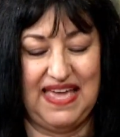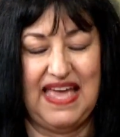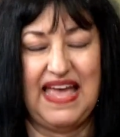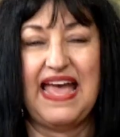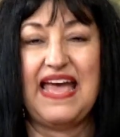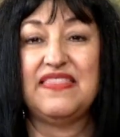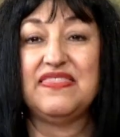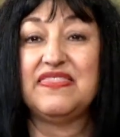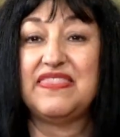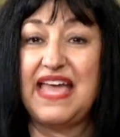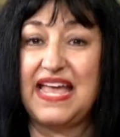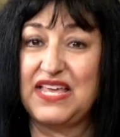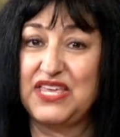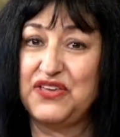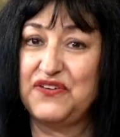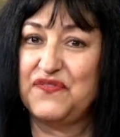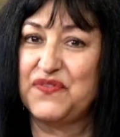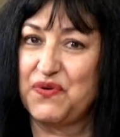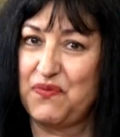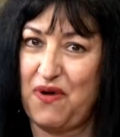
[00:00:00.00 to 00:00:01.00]
And thank you
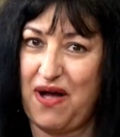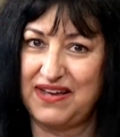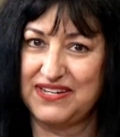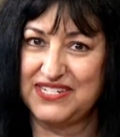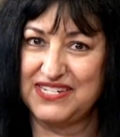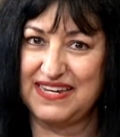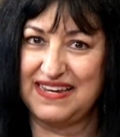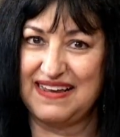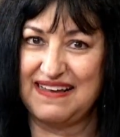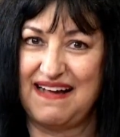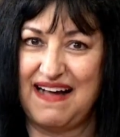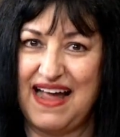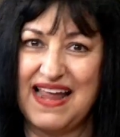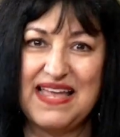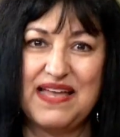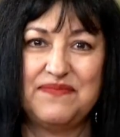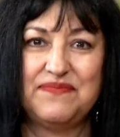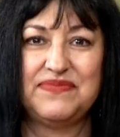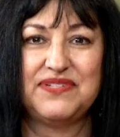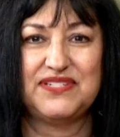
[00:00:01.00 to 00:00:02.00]
for watching. I
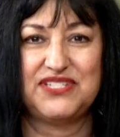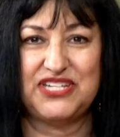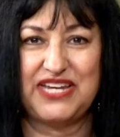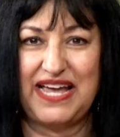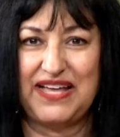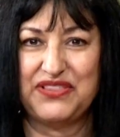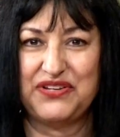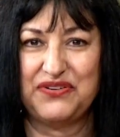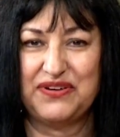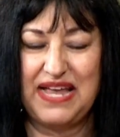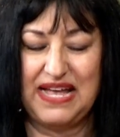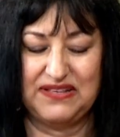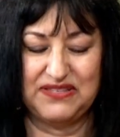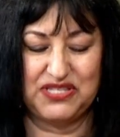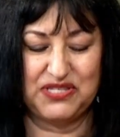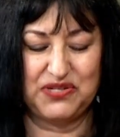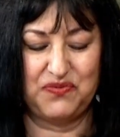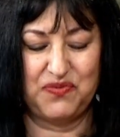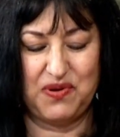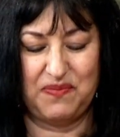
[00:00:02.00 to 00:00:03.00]
am Chandler
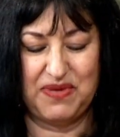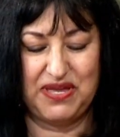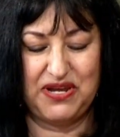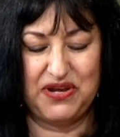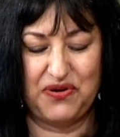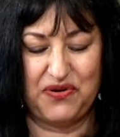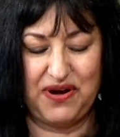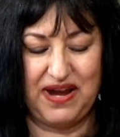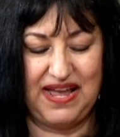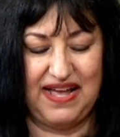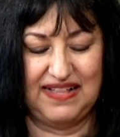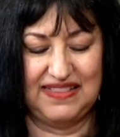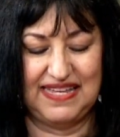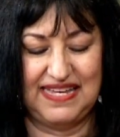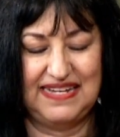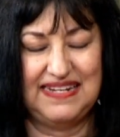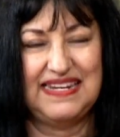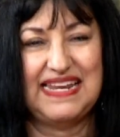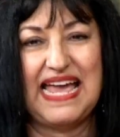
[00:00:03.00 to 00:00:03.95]
Councilwoman Nora Ellen,